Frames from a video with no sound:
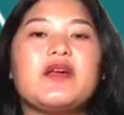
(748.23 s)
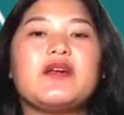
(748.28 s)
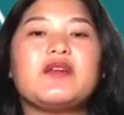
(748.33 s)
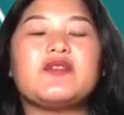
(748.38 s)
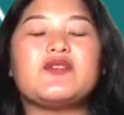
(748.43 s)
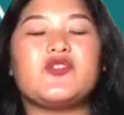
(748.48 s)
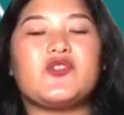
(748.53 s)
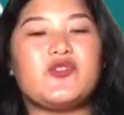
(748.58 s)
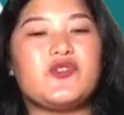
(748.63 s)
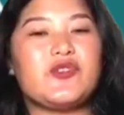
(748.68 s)

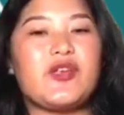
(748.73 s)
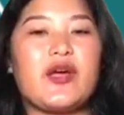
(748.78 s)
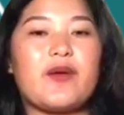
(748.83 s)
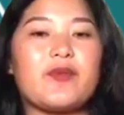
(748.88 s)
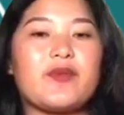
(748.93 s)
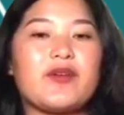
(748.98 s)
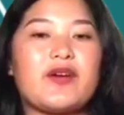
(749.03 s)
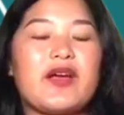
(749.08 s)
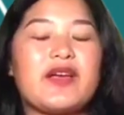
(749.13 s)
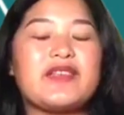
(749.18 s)
To
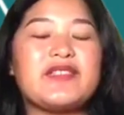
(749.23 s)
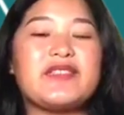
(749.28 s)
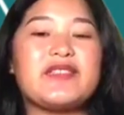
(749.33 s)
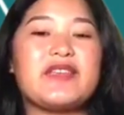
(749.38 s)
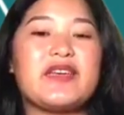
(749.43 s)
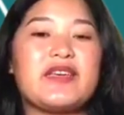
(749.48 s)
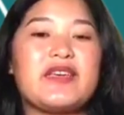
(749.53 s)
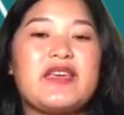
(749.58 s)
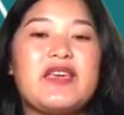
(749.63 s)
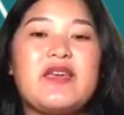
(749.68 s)
summarize,
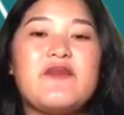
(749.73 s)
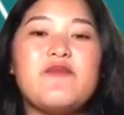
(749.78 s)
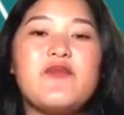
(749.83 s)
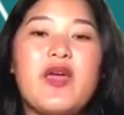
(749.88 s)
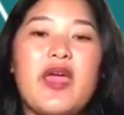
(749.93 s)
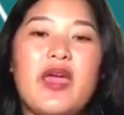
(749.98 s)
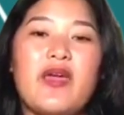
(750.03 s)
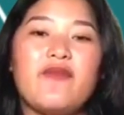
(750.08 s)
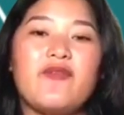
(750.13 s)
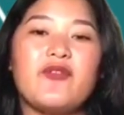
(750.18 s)
the key
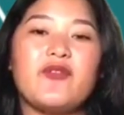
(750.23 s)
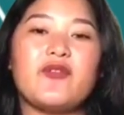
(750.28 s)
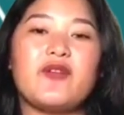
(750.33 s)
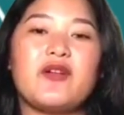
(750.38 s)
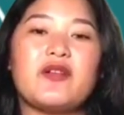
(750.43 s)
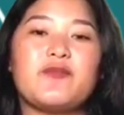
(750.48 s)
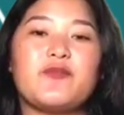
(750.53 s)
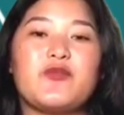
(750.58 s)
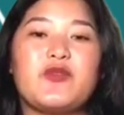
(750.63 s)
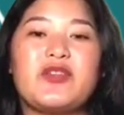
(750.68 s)

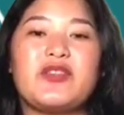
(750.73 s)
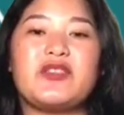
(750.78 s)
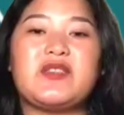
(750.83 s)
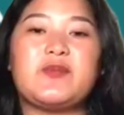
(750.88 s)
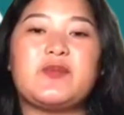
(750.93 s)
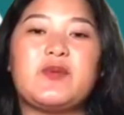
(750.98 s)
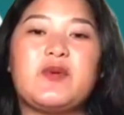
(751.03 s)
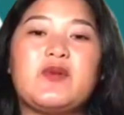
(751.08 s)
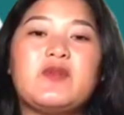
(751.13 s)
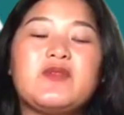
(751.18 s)
behavioral
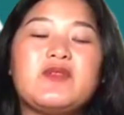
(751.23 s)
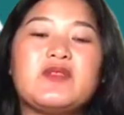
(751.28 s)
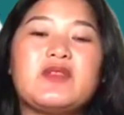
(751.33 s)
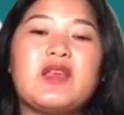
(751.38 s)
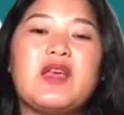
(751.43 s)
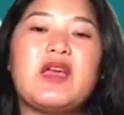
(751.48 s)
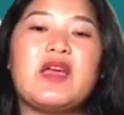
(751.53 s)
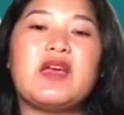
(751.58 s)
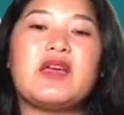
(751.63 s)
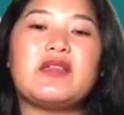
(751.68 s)
principles
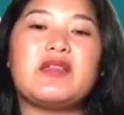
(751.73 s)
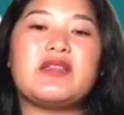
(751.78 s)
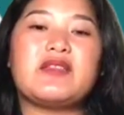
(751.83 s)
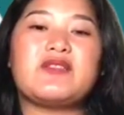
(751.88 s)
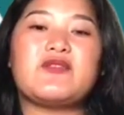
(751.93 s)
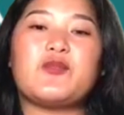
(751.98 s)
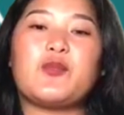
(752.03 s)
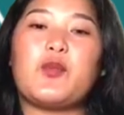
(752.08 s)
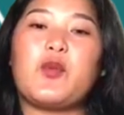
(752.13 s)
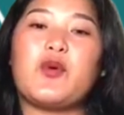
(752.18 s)
that
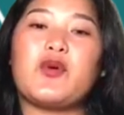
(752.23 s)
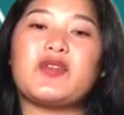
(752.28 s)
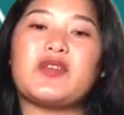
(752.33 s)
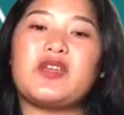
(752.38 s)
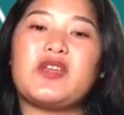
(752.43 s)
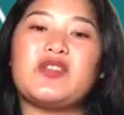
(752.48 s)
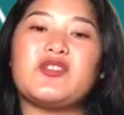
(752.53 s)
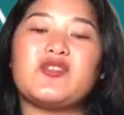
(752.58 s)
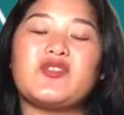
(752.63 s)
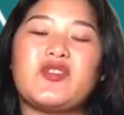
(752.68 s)
support
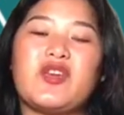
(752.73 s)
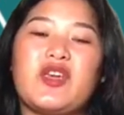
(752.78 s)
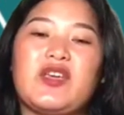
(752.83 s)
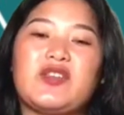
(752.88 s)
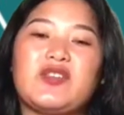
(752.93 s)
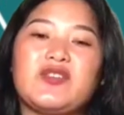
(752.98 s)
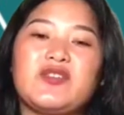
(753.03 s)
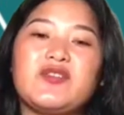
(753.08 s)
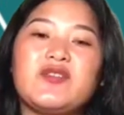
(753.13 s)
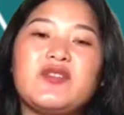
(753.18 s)

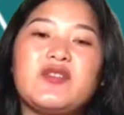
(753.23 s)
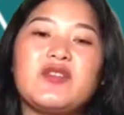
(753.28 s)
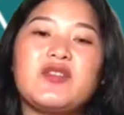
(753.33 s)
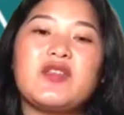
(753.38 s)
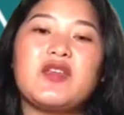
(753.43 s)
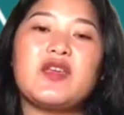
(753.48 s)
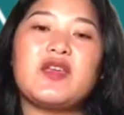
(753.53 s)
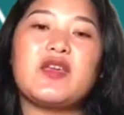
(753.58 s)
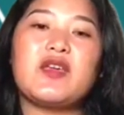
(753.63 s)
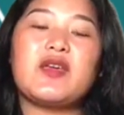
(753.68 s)
education
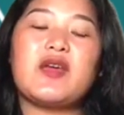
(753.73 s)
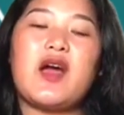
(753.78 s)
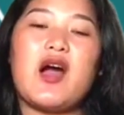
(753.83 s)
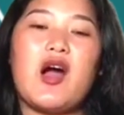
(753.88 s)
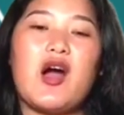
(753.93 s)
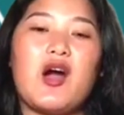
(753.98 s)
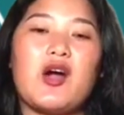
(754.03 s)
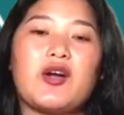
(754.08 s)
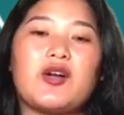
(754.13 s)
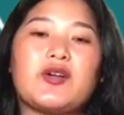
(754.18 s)

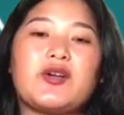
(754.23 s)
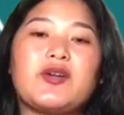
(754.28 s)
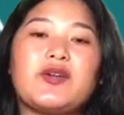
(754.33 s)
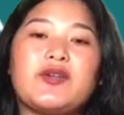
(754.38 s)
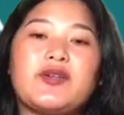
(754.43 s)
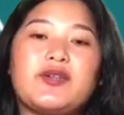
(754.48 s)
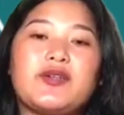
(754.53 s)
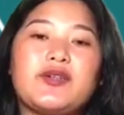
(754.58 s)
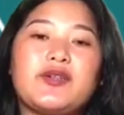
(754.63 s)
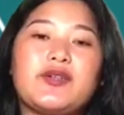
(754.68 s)
are:
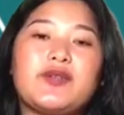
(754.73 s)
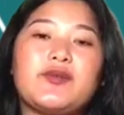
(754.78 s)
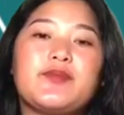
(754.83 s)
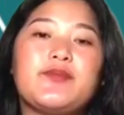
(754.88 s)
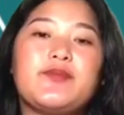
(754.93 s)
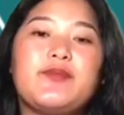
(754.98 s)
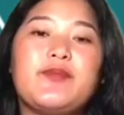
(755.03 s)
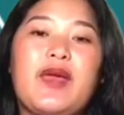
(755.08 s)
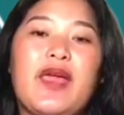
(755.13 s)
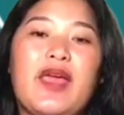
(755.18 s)

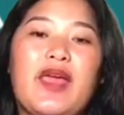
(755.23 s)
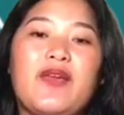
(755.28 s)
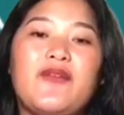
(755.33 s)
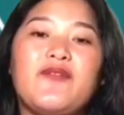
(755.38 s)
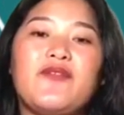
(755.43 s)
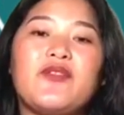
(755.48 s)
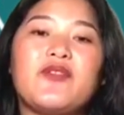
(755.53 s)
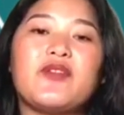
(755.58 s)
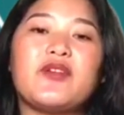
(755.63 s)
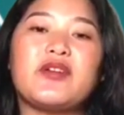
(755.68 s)

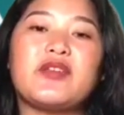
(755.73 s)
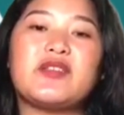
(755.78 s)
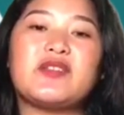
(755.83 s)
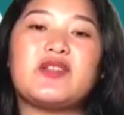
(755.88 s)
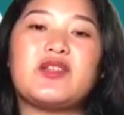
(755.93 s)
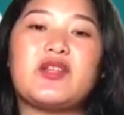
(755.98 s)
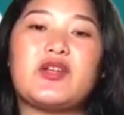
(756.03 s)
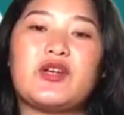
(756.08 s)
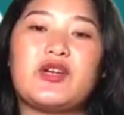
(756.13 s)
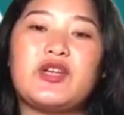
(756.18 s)
behavior is
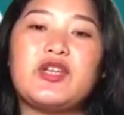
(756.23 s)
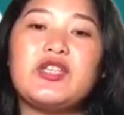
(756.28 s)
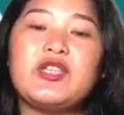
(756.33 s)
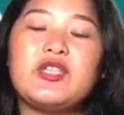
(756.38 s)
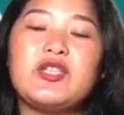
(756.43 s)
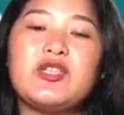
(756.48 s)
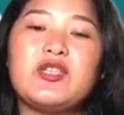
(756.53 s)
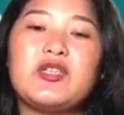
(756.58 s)
learned.